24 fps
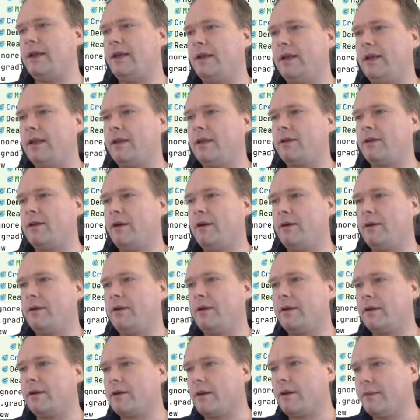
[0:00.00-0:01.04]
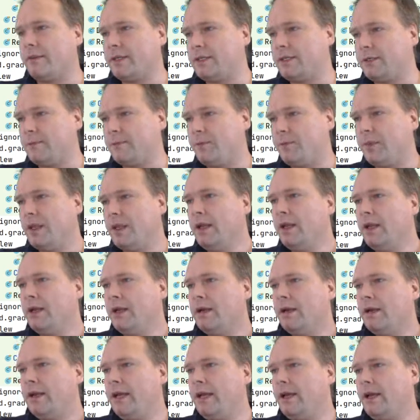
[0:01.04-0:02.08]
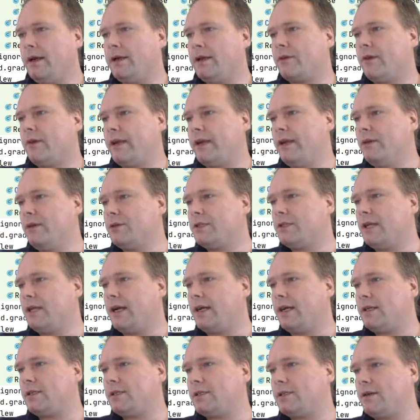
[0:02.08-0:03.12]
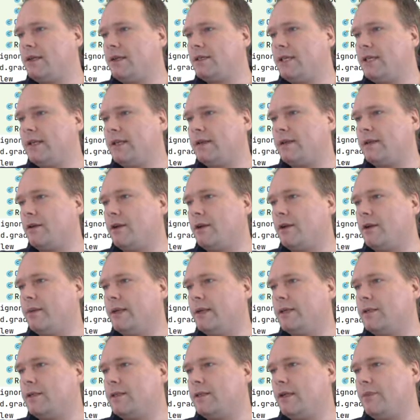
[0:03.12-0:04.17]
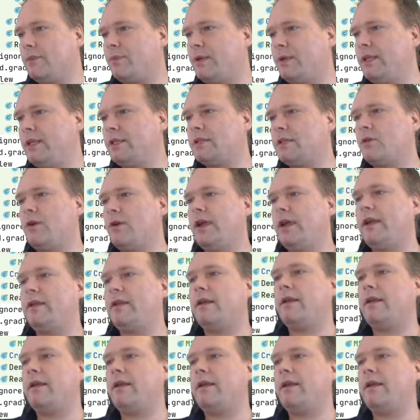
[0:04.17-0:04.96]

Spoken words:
it in the comments. Here I create new styles. So I take the document and say, please create a